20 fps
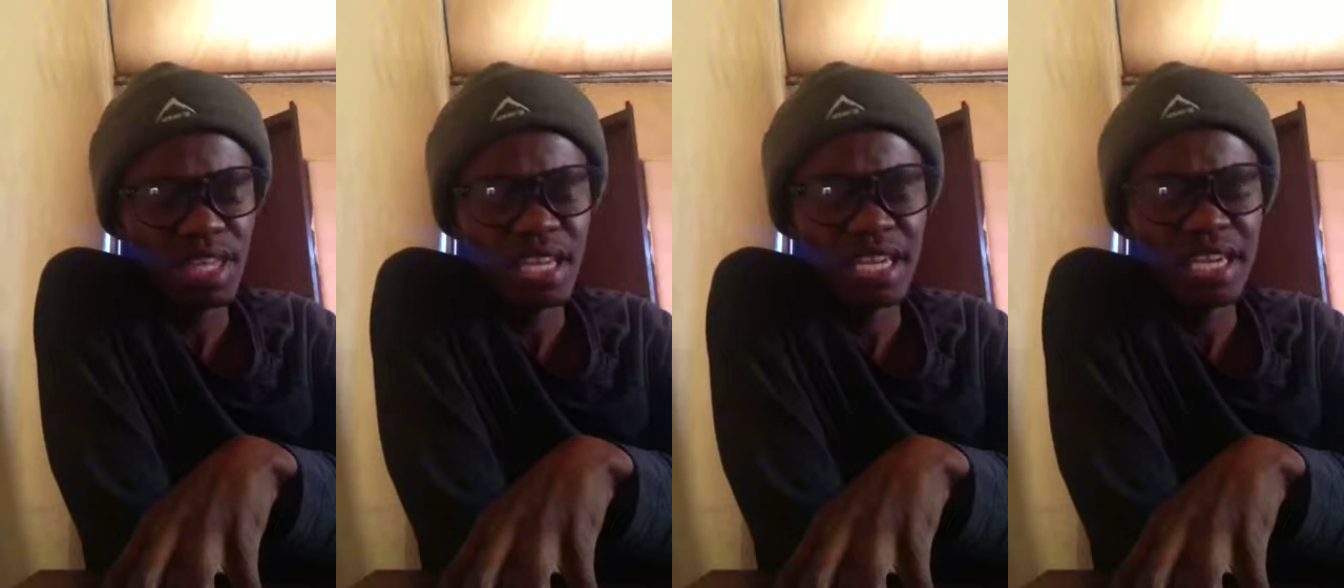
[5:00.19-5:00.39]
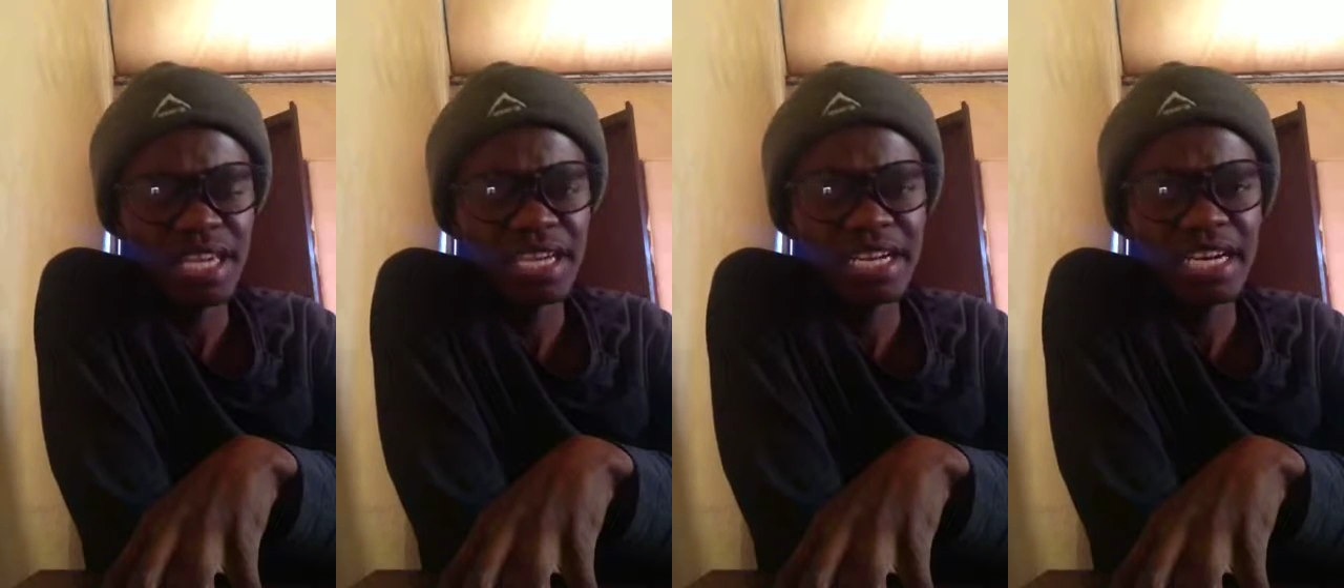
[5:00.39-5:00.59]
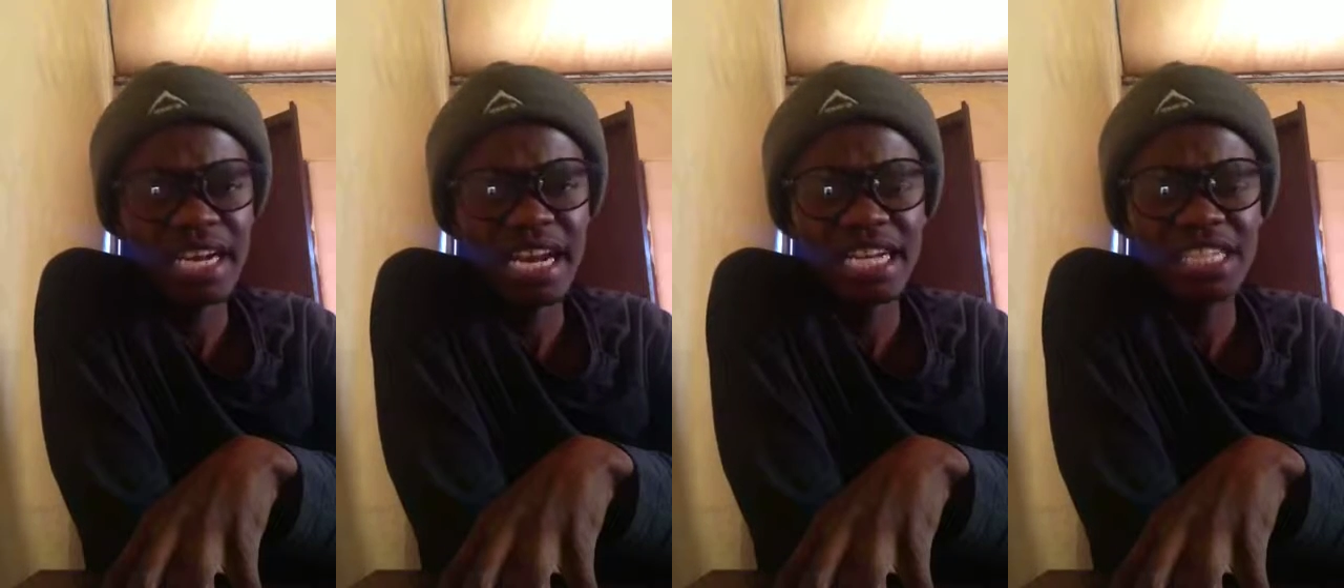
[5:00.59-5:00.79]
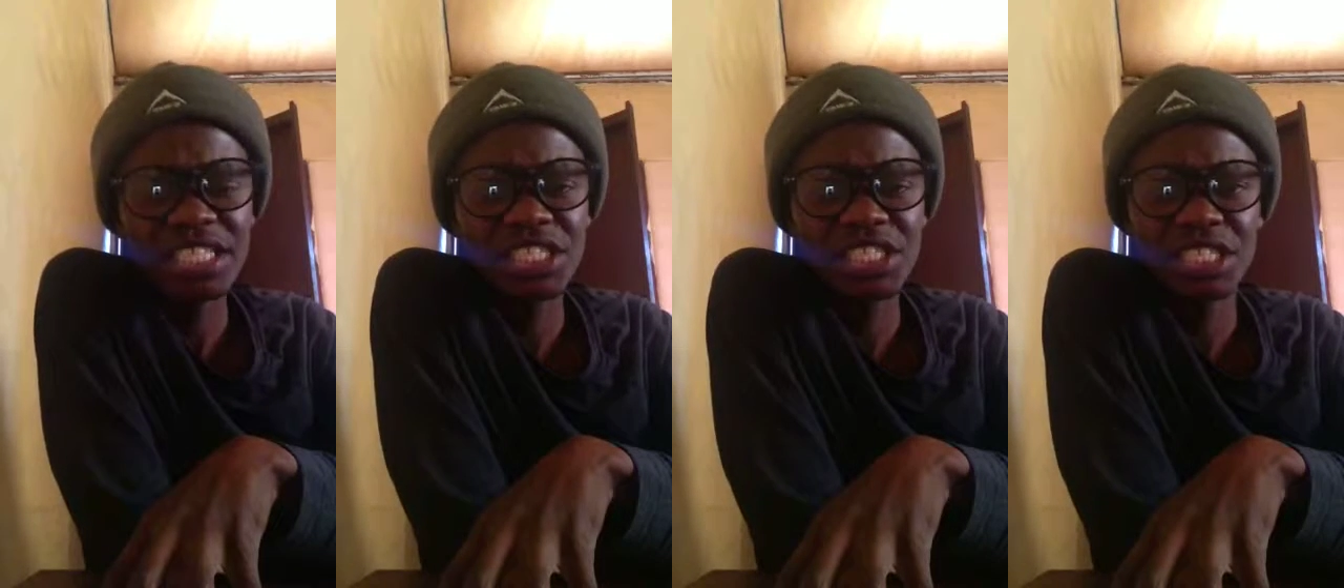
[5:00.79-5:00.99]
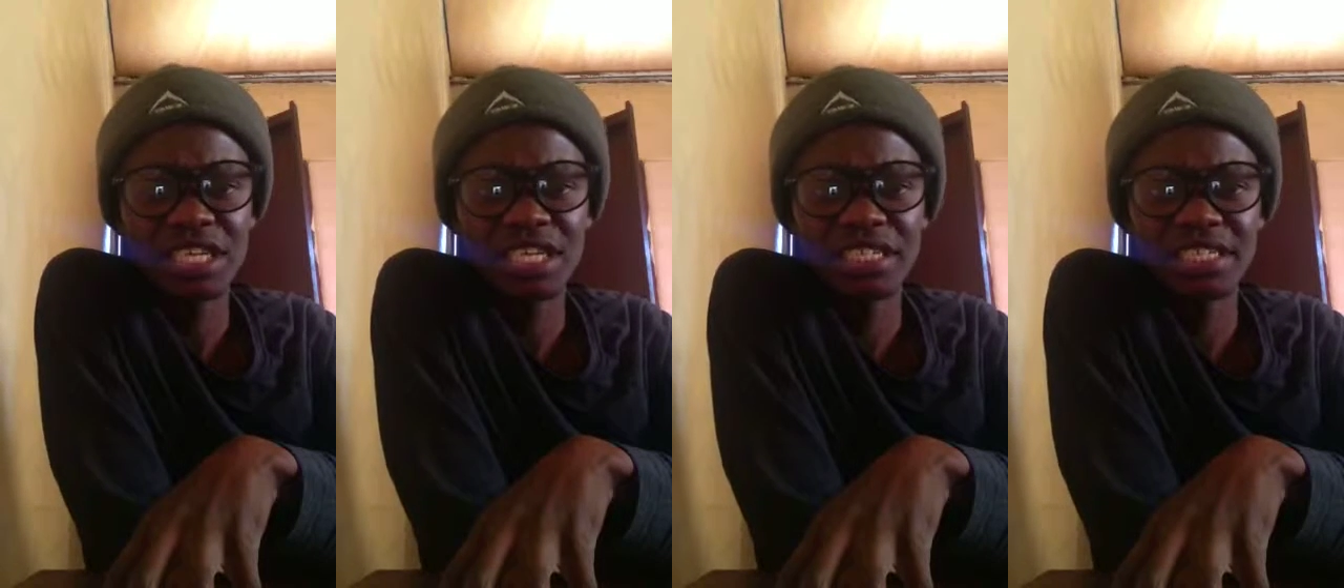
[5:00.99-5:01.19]
In a
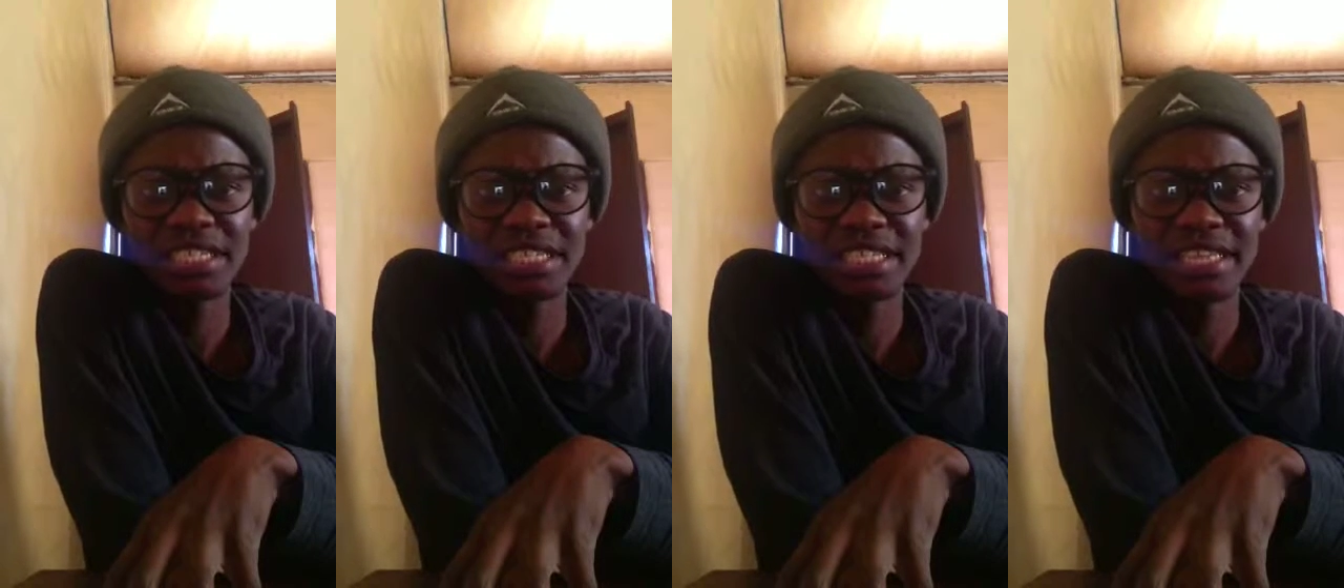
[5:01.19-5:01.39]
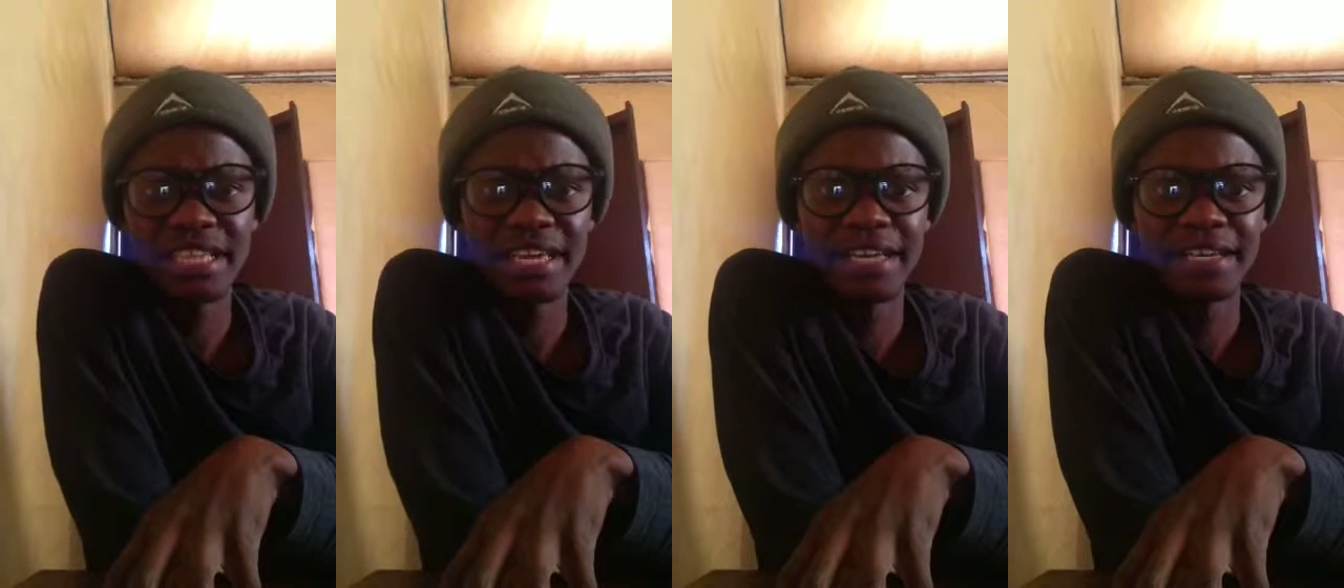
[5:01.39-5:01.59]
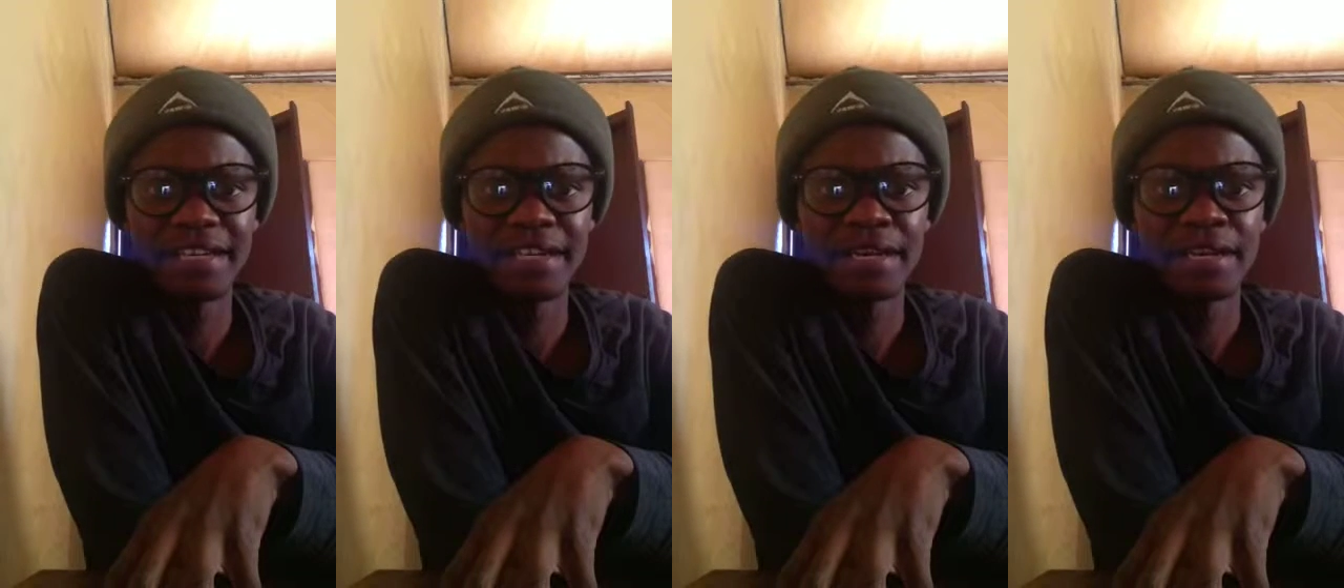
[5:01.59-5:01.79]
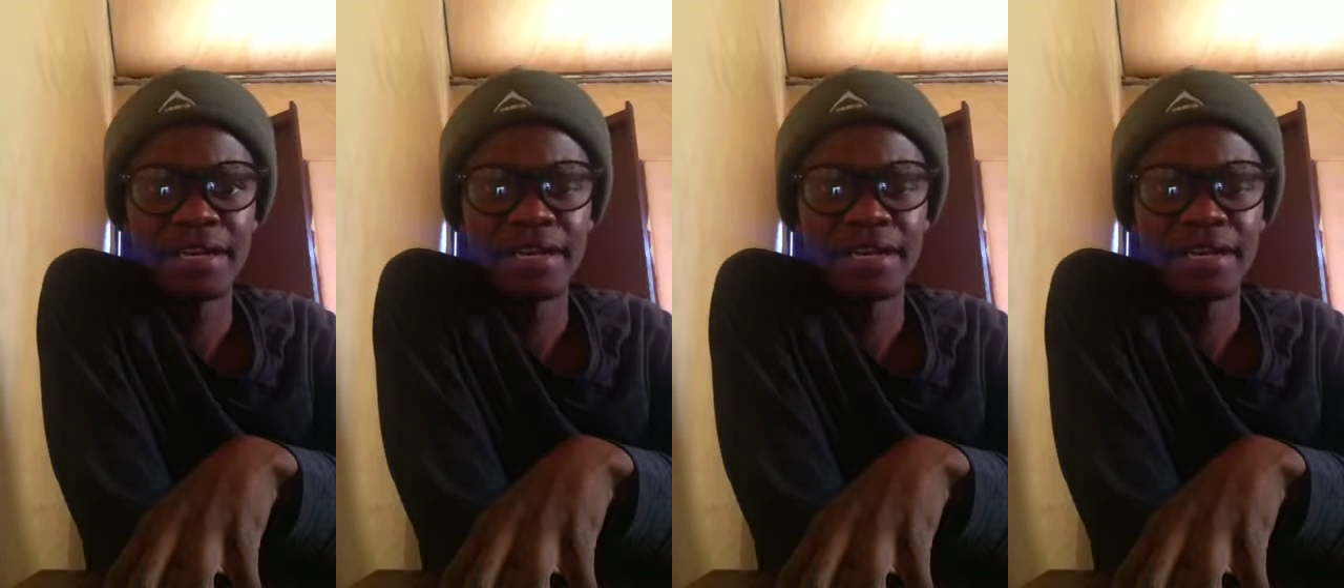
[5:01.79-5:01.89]
nutshell, is that